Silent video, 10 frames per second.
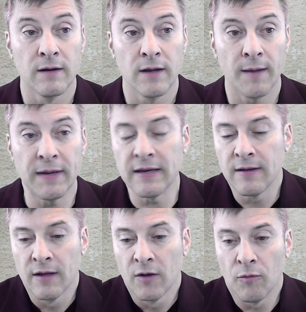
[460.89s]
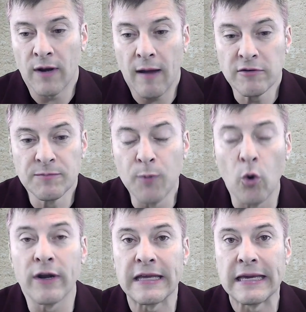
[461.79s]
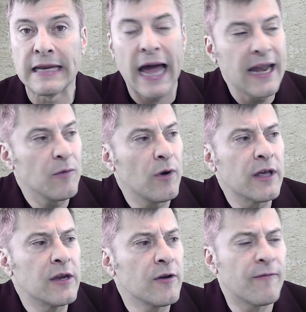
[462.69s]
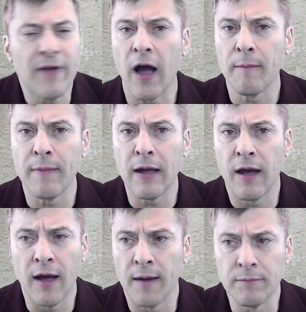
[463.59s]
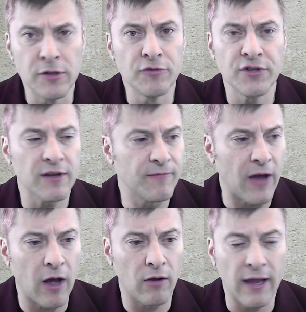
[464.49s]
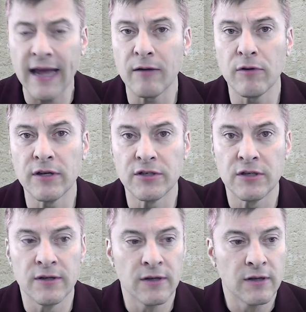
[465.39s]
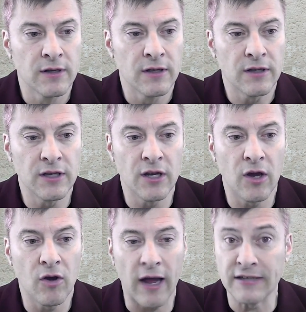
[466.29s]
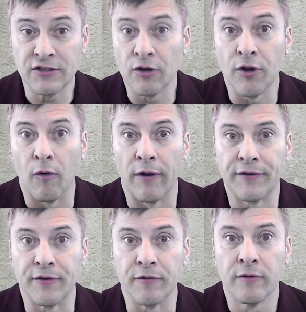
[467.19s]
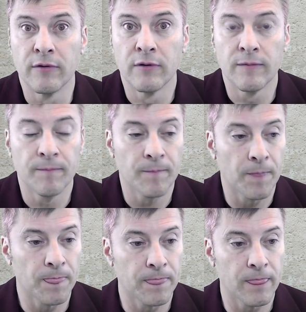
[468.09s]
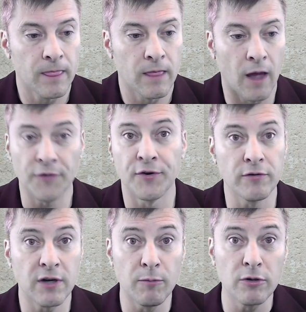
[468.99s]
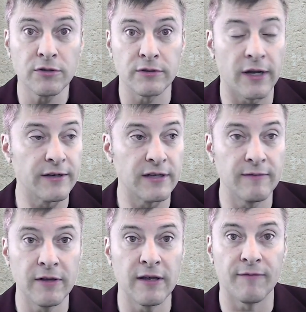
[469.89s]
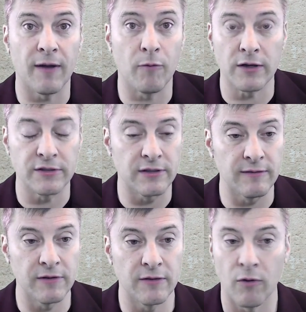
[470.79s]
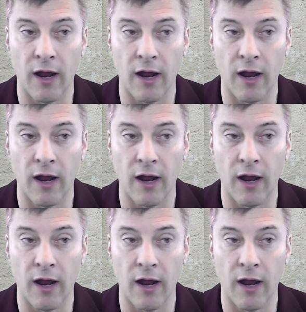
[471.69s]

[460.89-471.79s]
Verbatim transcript: I mean, when I was born again, I didn't want to hear foul uh, music, foul language. You know, I still don't want to. I'll turn commercials on T V if I'm watching T V.